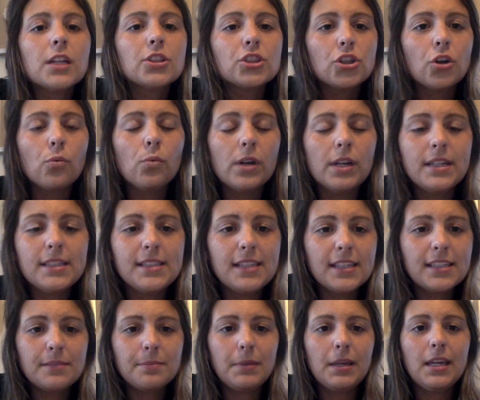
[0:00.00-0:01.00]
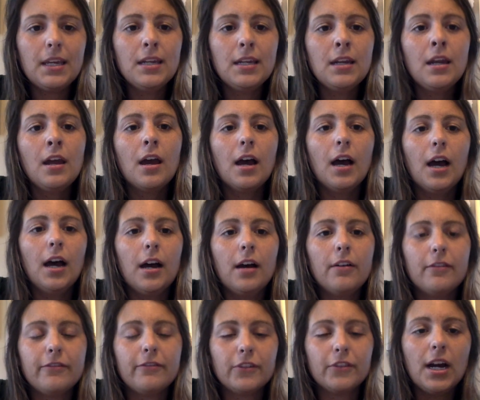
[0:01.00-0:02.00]
So what does this mean
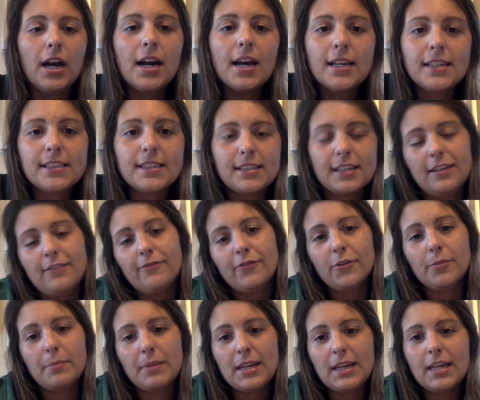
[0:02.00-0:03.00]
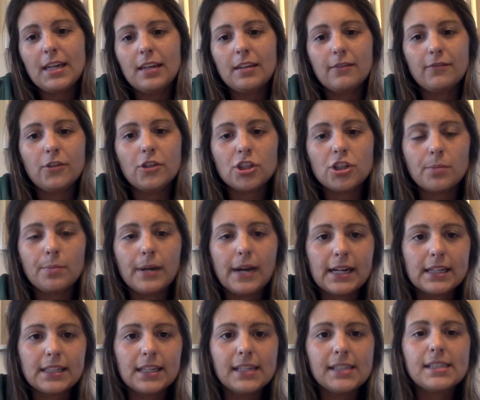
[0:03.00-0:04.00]
for us and for me in future
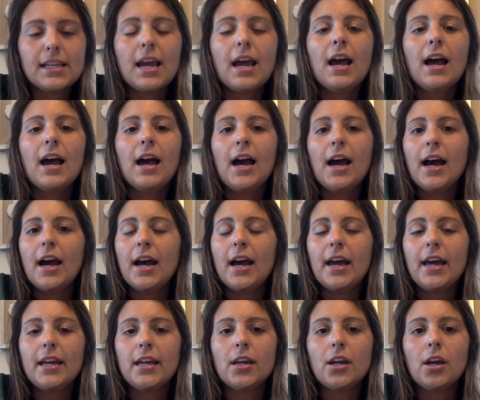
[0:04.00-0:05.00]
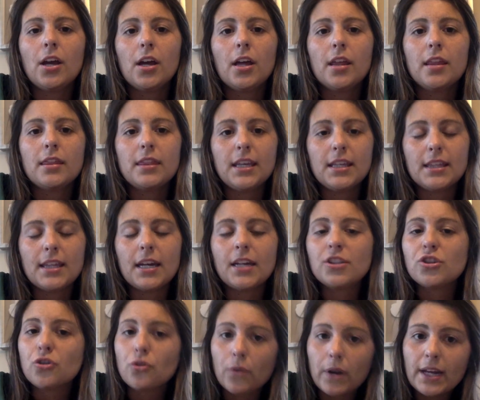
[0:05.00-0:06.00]
practice? I think that
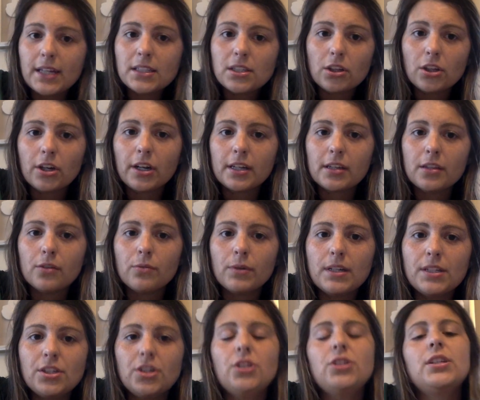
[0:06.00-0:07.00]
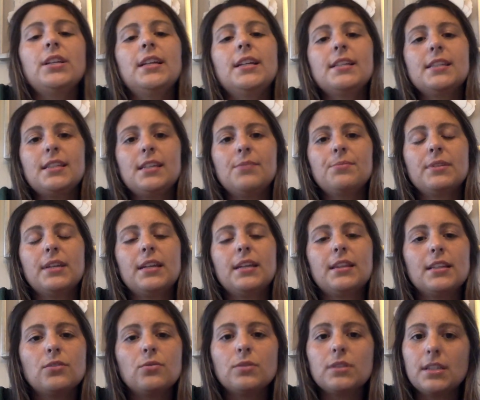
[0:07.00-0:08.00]
it's great to look at the research, and it seems like
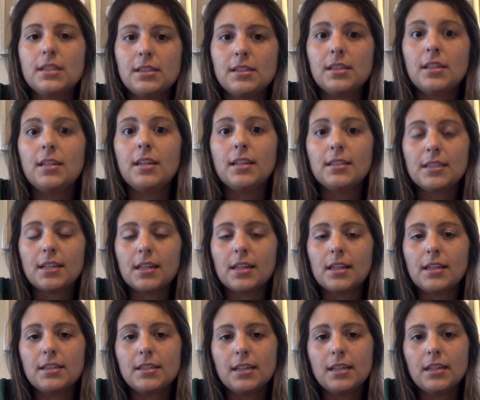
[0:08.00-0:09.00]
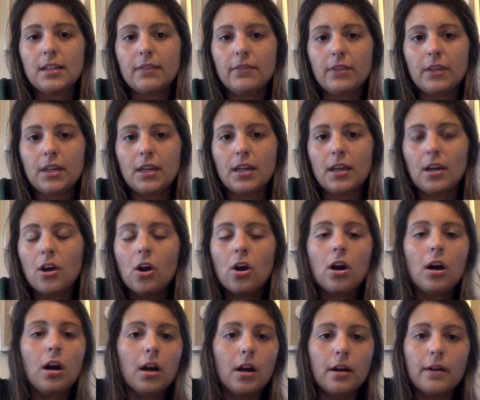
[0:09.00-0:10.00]
this was a statistically significant
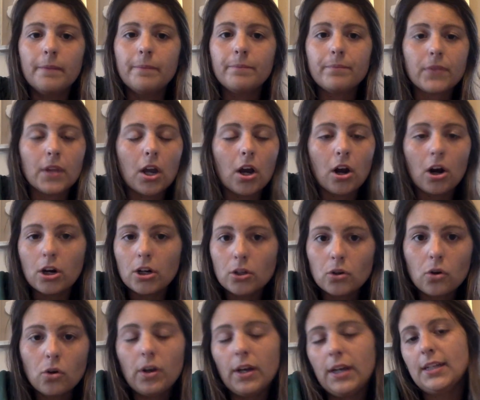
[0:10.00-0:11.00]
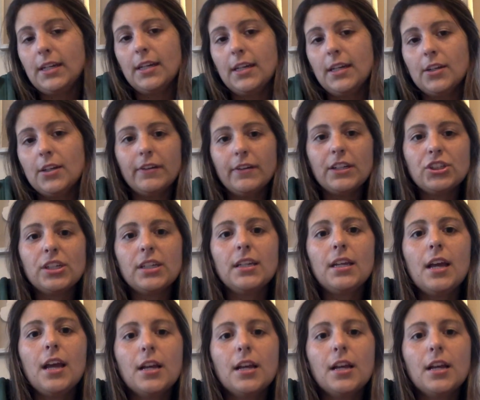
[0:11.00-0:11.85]
article and intervention.